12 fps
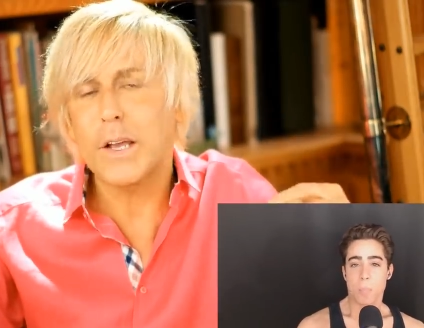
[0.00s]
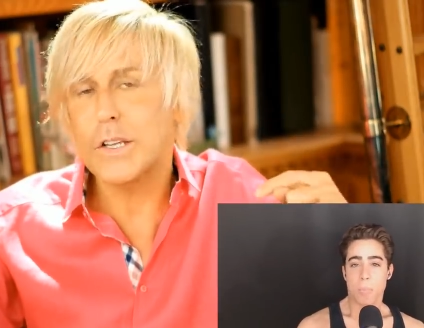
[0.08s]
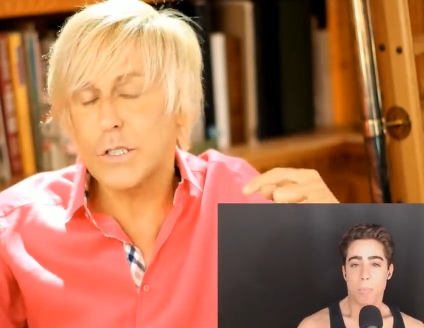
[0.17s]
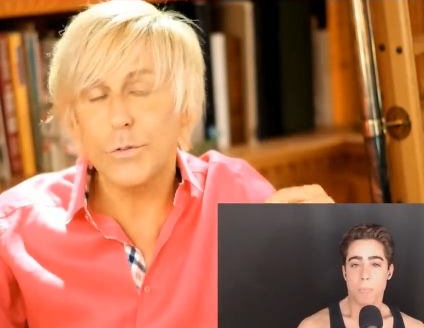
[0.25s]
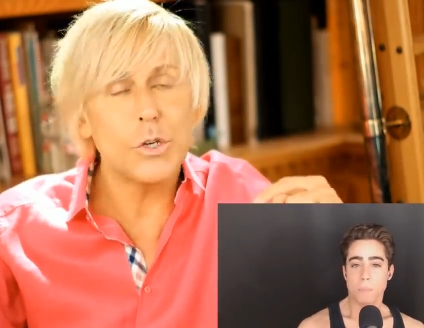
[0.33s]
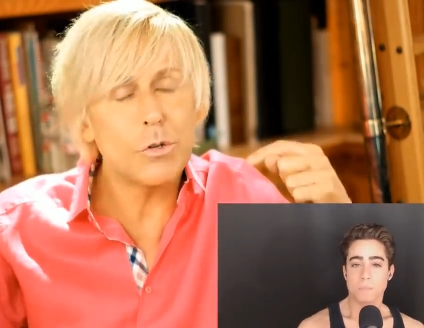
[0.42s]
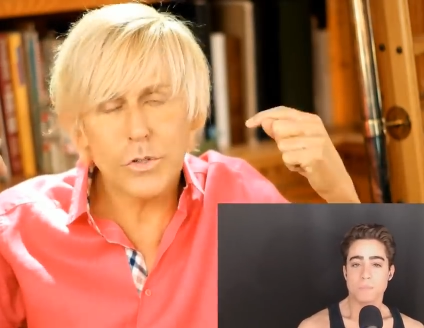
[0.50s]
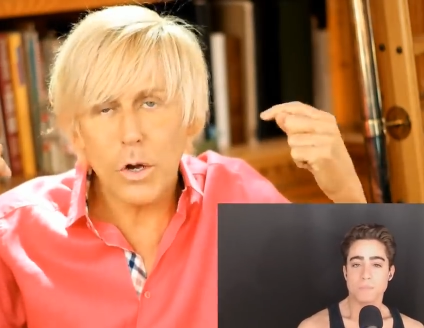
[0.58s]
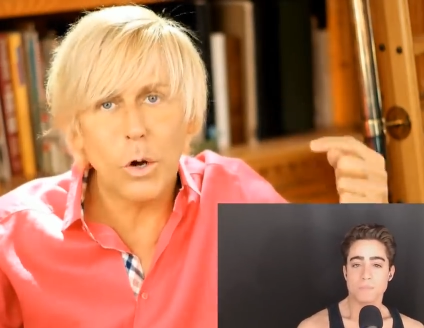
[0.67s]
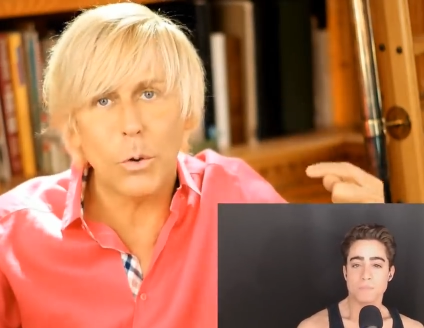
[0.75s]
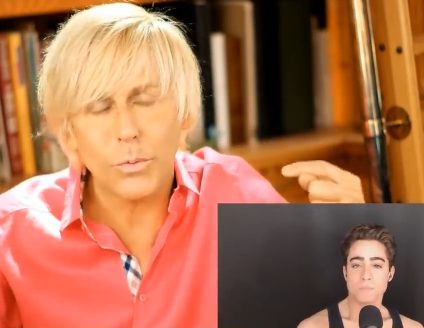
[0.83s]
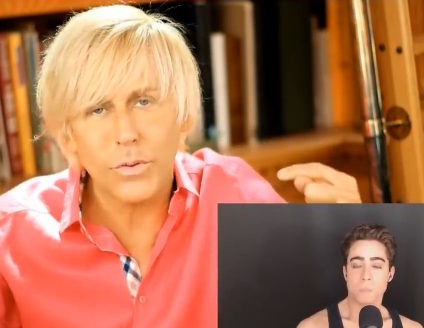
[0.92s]
Speaker 1: Because if you
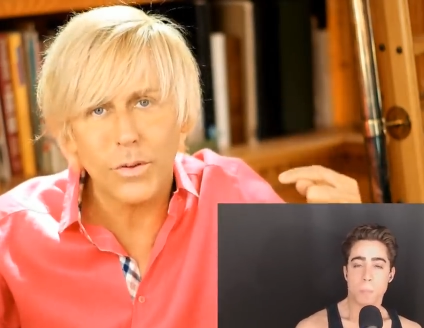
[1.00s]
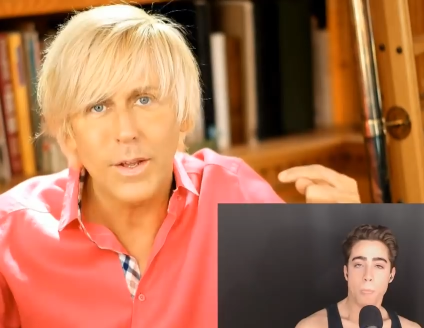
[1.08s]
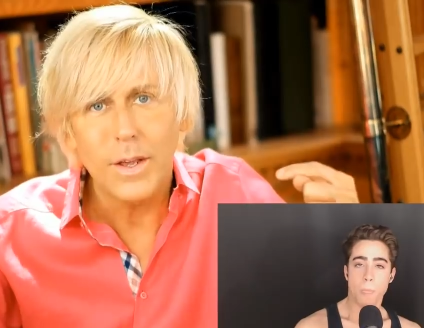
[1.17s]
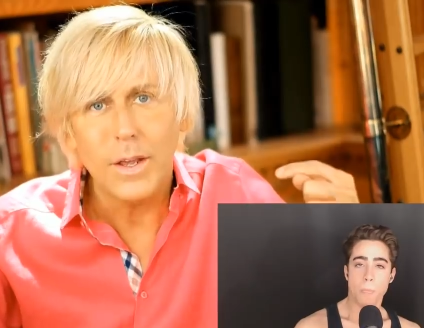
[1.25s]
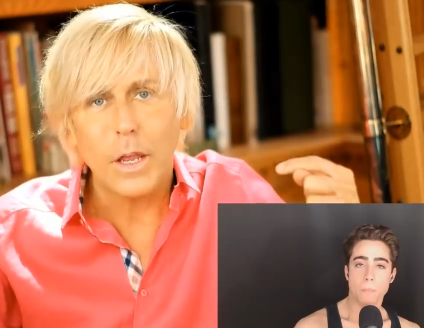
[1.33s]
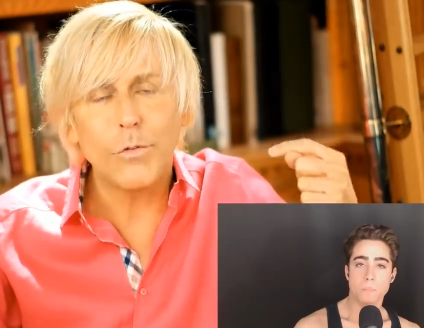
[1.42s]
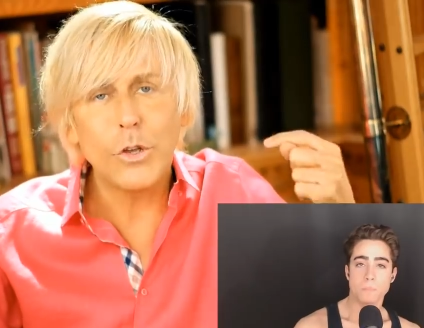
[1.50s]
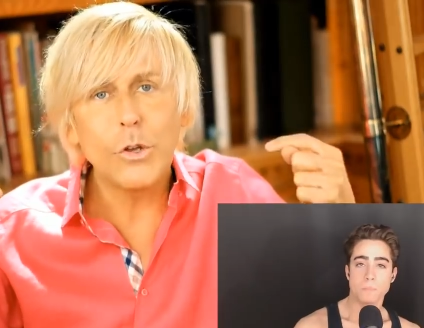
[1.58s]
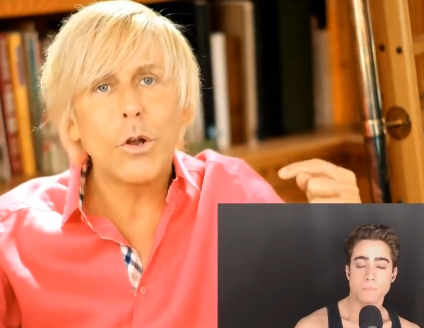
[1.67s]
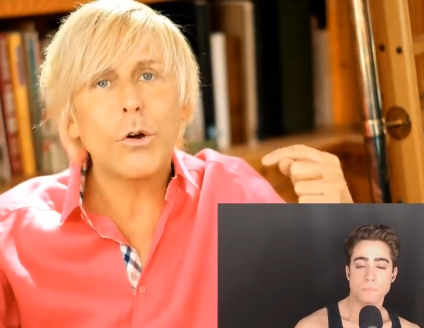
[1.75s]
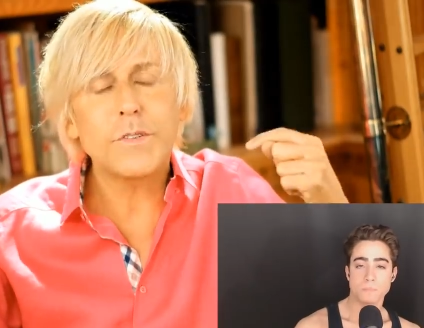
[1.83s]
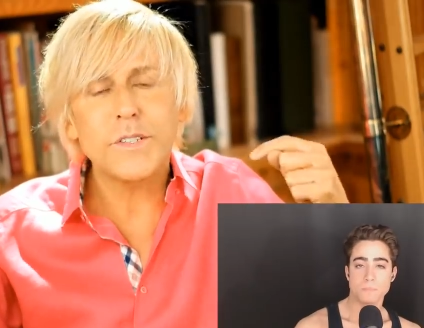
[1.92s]
don't, if
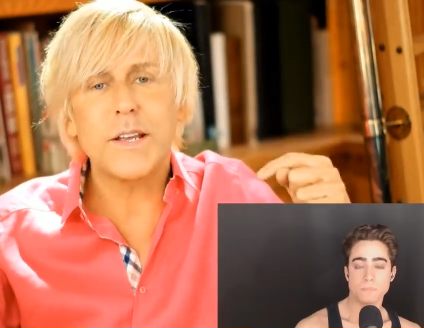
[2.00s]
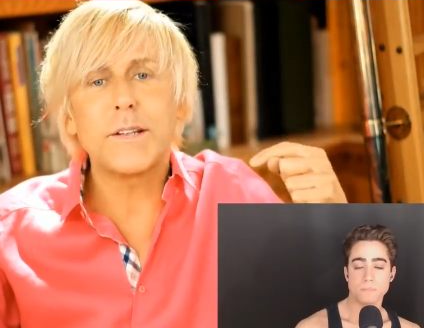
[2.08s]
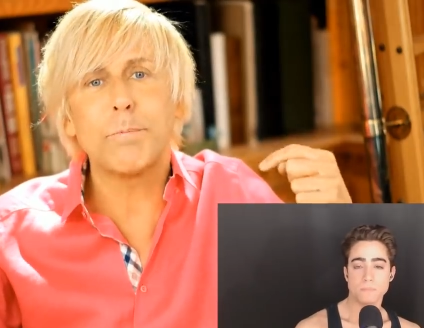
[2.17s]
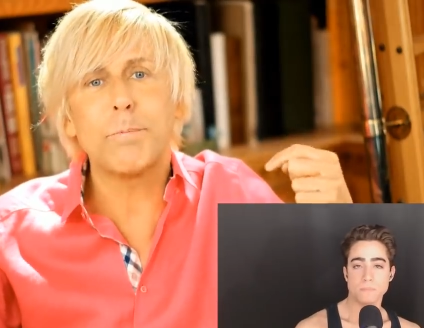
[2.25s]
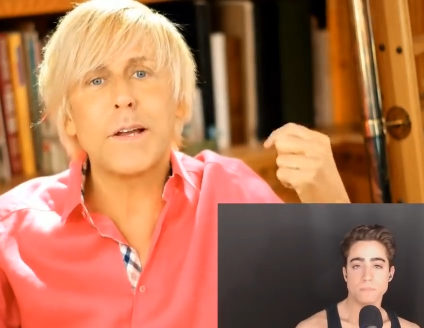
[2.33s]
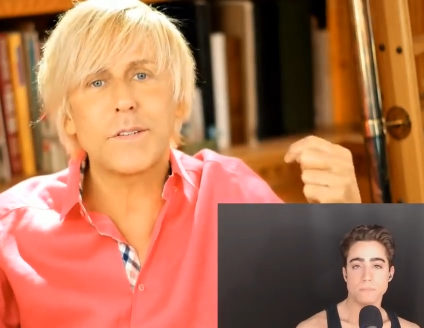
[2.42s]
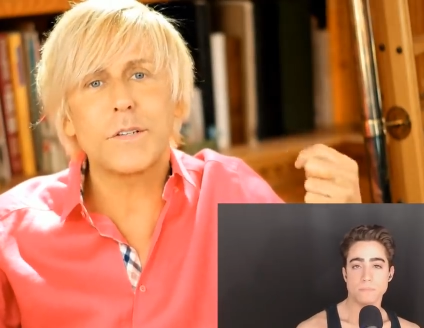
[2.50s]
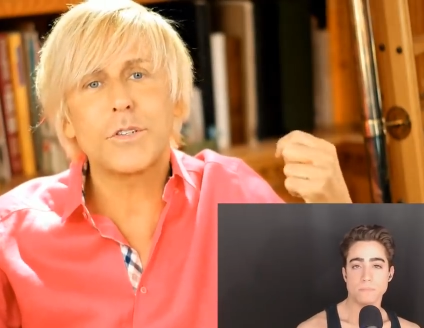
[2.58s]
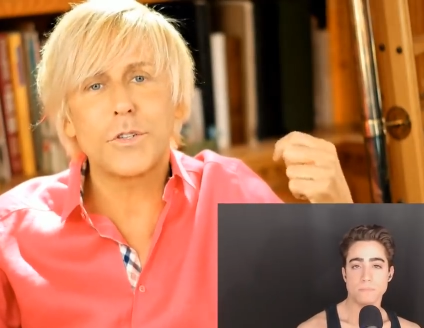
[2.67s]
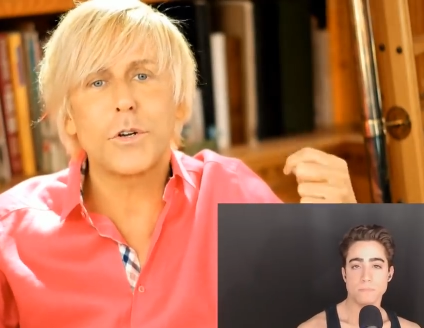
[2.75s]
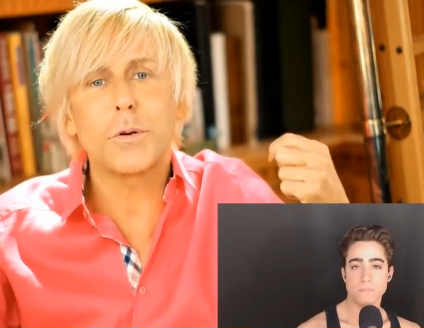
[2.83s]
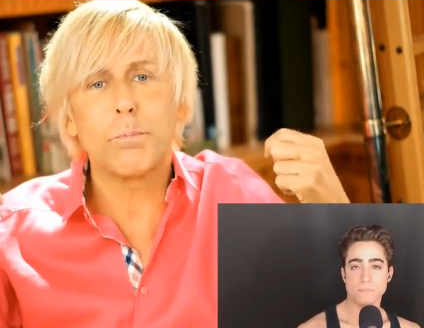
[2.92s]
you don't send a
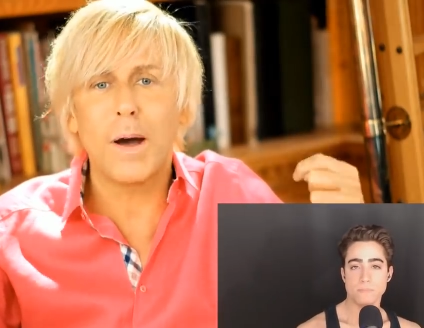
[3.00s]
message to your